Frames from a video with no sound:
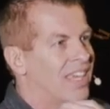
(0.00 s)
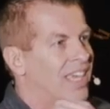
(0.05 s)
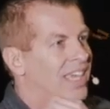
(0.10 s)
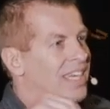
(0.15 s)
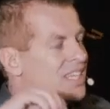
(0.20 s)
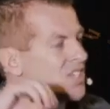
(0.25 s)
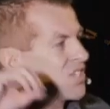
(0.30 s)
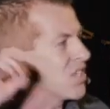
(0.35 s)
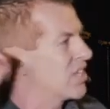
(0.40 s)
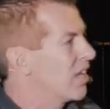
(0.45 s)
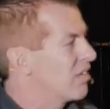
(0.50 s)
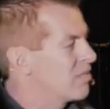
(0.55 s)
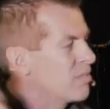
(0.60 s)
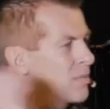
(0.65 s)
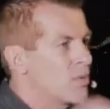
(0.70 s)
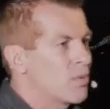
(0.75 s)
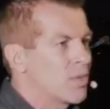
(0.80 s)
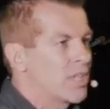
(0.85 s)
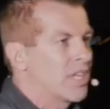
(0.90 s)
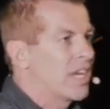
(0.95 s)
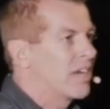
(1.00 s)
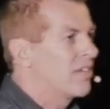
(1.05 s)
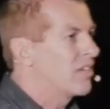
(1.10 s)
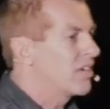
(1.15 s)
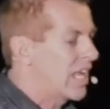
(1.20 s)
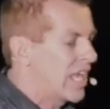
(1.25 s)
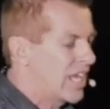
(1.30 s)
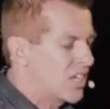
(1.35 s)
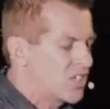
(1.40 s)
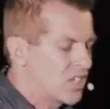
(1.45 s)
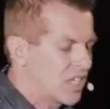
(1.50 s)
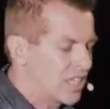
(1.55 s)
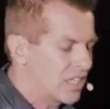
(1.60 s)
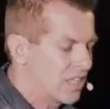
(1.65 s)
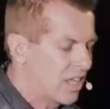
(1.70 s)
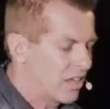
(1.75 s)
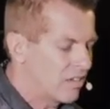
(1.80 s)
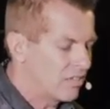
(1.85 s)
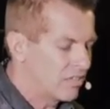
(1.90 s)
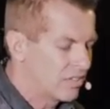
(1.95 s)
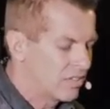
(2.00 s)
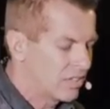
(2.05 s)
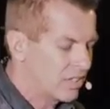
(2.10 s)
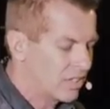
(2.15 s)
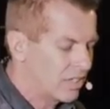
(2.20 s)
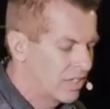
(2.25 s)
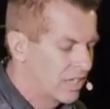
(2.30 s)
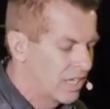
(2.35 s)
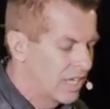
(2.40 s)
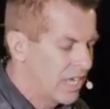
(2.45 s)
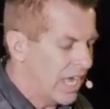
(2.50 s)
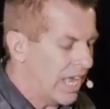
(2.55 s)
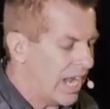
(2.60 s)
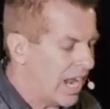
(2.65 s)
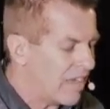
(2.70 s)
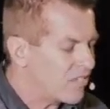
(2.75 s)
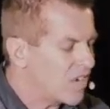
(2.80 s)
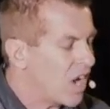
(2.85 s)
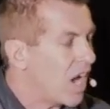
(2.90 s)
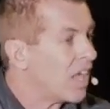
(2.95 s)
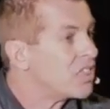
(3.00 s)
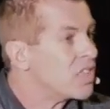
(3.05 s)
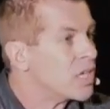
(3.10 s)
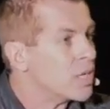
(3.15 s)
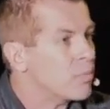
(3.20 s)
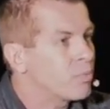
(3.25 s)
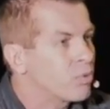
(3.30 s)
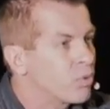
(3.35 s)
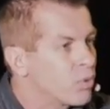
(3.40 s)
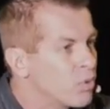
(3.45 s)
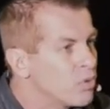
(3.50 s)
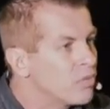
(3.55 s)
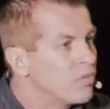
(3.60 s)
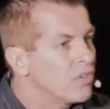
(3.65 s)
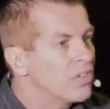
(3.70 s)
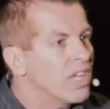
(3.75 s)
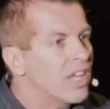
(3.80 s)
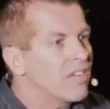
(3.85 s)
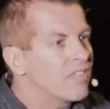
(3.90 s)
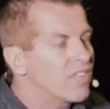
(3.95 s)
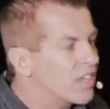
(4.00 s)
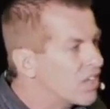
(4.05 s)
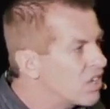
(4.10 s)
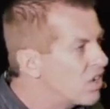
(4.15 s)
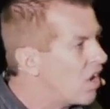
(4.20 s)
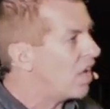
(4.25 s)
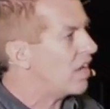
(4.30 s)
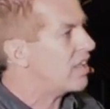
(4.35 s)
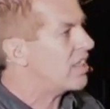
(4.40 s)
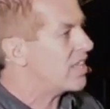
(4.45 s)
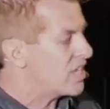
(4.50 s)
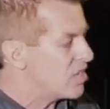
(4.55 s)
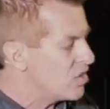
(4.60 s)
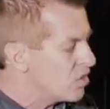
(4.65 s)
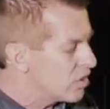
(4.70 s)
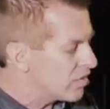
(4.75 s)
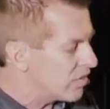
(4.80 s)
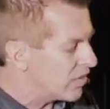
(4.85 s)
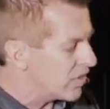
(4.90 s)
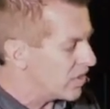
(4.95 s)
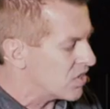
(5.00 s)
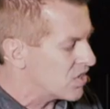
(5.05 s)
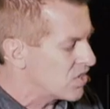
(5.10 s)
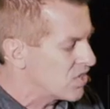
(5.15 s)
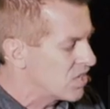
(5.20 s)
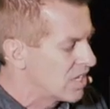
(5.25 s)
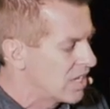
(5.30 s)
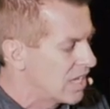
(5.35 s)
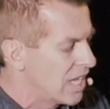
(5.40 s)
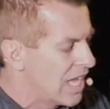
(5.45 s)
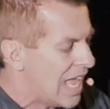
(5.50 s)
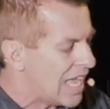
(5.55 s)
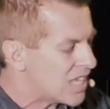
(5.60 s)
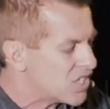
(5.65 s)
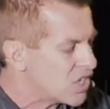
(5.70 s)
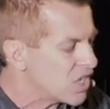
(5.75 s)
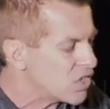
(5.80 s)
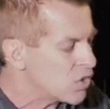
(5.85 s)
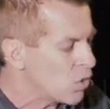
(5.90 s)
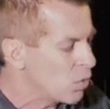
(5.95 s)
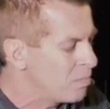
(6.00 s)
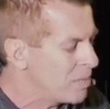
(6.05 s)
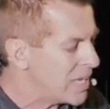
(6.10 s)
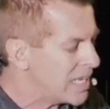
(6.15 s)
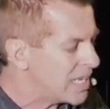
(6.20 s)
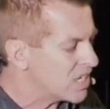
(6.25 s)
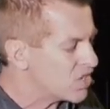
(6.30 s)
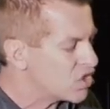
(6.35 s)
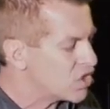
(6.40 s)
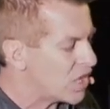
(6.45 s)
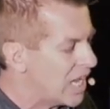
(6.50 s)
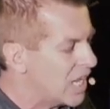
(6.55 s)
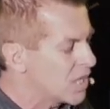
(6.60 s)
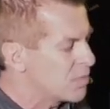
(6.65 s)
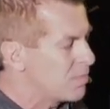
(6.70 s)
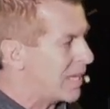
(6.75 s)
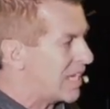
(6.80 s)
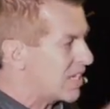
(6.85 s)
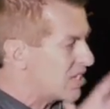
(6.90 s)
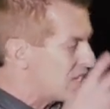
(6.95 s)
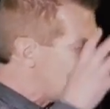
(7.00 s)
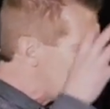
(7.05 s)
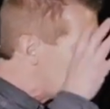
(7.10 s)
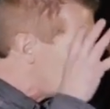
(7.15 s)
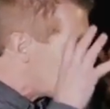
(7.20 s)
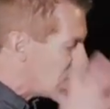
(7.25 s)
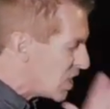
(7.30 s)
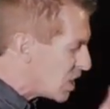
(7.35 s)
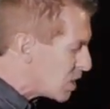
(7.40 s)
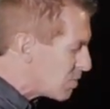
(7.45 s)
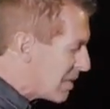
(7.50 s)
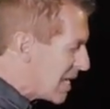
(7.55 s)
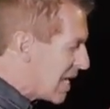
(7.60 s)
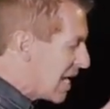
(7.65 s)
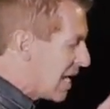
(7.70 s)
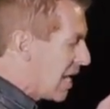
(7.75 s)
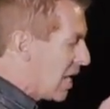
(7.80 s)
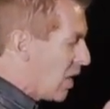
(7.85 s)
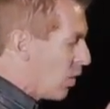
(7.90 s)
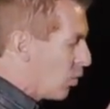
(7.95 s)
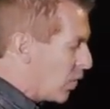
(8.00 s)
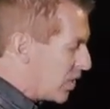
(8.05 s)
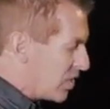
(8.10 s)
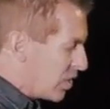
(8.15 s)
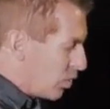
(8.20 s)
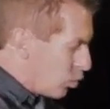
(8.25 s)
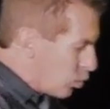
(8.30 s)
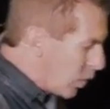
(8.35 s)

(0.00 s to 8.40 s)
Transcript: and he's loved me with an everlasting love. And I've got the approval of the God of the universe as his obedient child because he sees me with the